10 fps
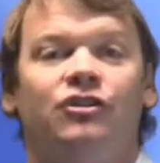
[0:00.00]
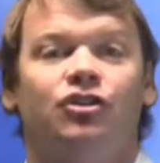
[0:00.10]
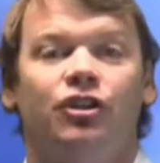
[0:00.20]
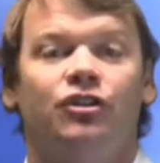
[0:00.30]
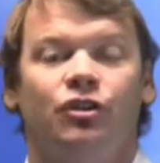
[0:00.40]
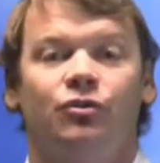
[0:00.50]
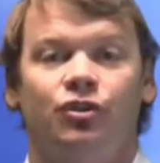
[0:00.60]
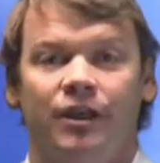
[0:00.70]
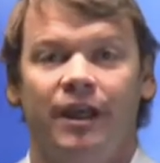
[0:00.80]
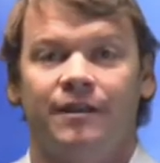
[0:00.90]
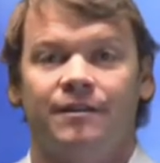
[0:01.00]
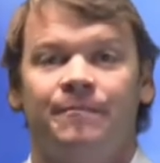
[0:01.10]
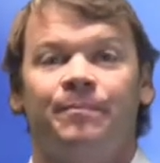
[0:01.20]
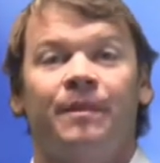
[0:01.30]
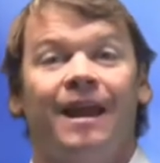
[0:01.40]
that's just who she is.
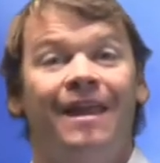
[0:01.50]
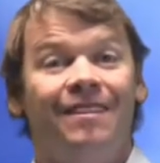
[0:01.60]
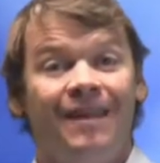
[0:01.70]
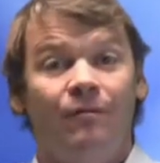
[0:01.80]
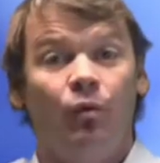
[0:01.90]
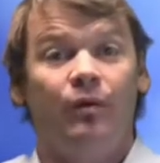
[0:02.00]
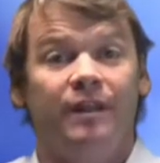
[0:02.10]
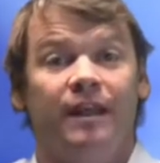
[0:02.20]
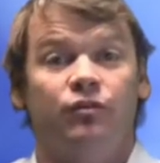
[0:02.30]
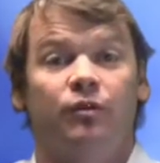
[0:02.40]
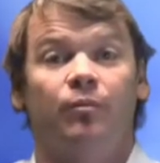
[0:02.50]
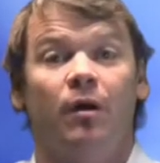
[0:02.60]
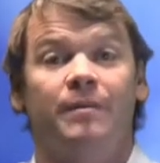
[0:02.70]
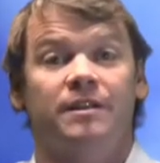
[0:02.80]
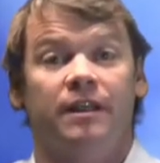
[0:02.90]
And then what we did is we
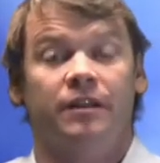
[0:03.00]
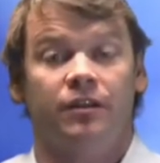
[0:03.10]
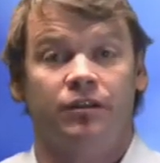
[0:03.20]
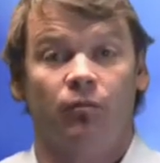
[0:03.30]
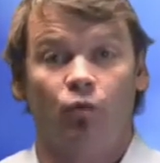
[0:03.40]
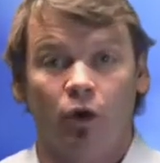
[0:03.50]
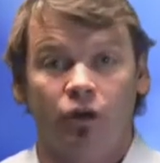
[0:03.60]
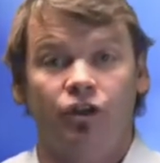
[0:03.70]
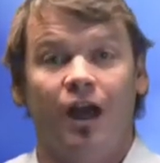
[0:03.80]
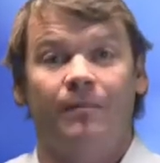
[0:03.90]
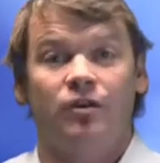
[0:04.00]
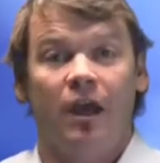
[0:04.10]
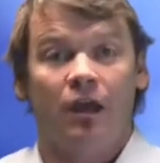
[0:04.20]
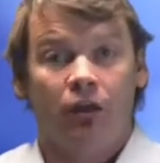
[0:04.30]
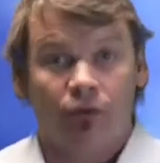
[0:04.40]
brought Misty into some workshops
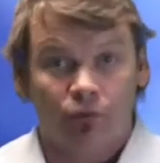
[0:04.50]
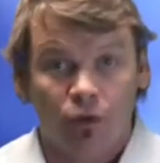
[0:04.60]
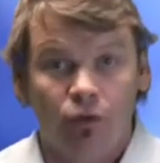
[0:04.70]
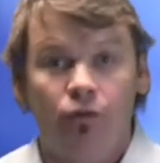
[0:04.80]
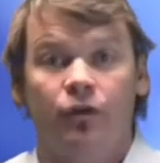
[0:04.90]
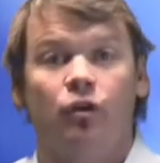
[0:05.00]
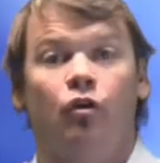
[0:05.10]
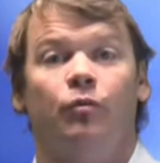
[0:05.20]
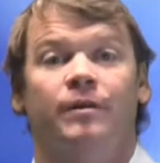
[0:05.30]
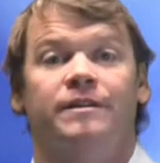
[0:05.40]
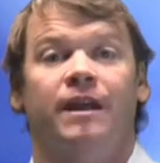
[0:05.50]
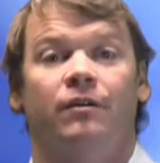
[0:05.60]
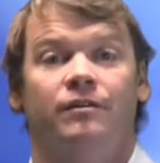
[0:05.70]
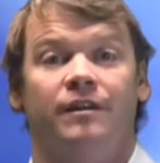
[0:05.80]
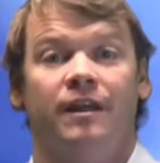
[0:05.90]
through the Corporate
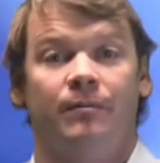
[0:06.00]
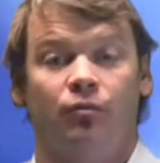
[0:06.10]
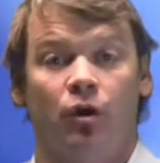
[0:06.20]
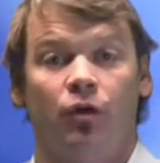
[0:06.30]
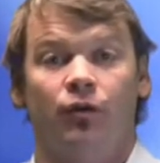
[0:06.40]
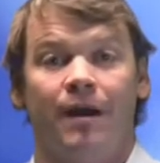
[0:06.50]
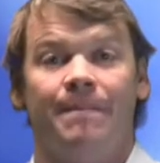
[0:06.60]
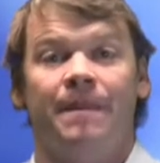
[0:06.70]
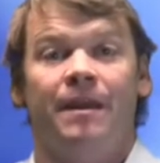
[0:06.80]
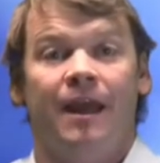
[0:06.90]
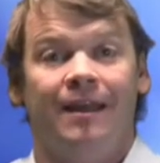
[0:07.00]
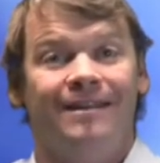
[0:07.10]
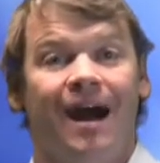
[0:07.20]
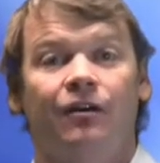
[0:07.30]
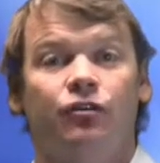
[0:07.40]
Skeleton Key program. And
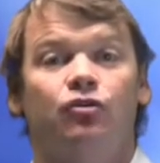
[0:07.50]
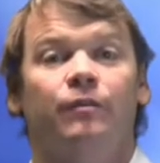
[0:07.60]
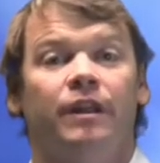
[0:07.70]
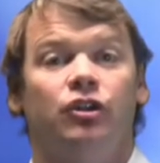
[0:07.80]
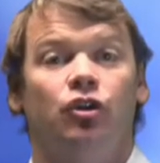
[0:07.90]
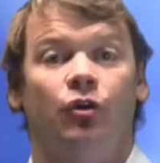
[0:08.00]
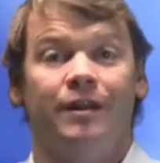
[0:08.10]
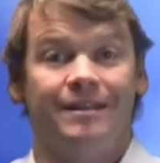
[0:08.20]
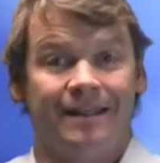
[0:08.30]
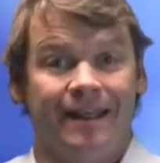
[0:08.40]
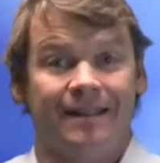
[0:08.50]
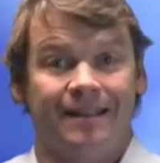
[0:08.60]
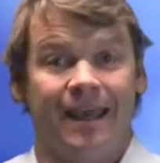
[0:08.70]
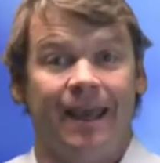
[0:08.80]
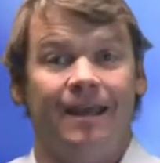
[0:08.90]
doctors, when they join
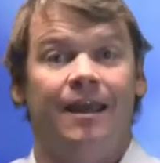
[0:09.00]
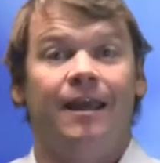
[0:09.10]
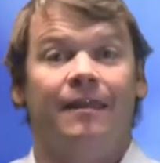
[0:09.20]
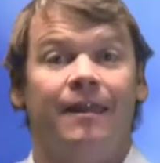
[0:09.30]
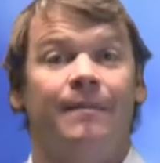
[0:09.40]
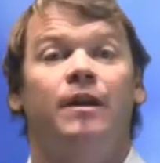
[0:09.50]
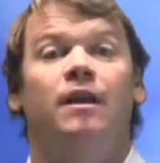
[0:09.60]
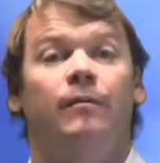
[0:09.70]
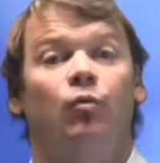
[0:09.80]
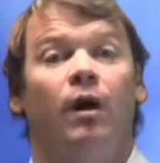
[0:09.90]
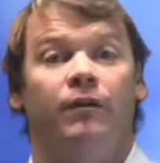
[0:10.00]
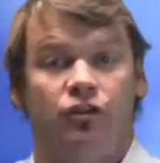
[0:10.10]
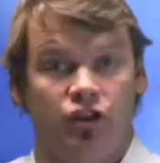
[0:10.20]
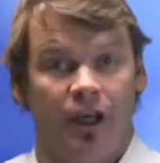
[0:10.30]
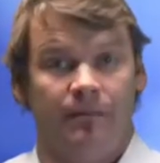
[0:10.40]
CSK, they become a
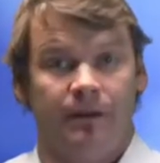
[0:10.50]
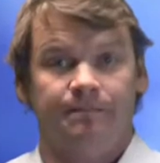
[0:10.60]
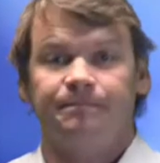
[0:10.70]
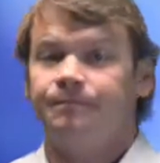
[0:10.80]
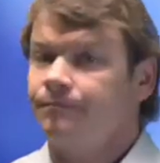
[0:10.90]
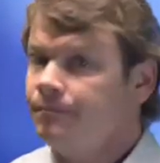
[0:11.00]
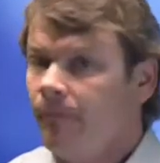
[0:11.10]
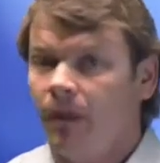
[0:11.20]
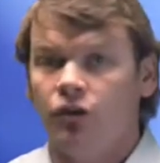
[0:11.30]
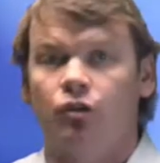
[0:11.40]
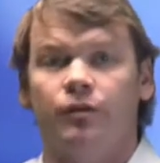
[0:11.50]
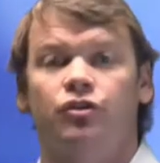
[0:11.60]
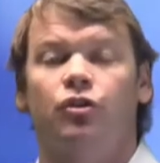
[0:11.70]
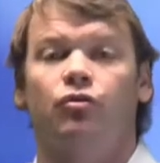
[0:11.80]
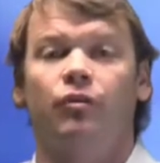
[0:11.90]
wellness champion. So what's
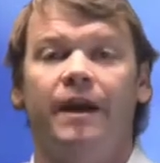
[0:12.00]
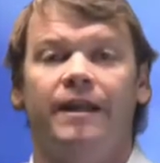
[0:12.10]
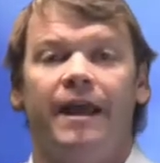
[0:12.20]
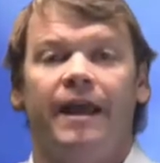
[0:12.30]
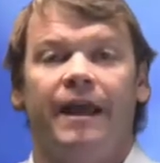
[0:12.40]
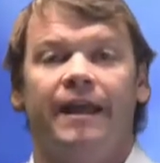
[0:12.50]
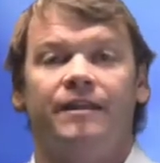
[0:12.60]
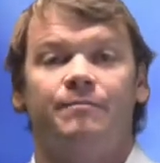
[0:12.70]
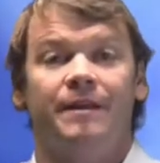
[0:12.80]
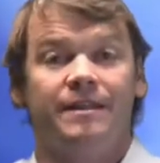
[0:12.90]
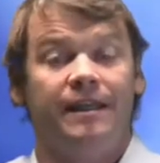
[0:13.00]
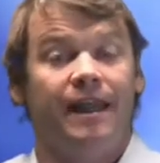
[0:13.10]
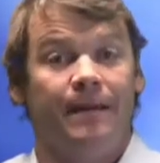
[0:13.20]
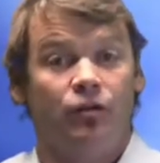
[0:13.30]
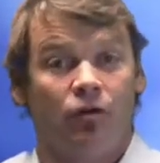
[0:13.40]
so great is Misty
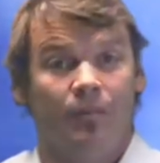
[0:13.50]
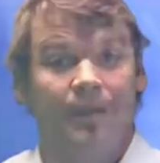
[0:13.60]
came to our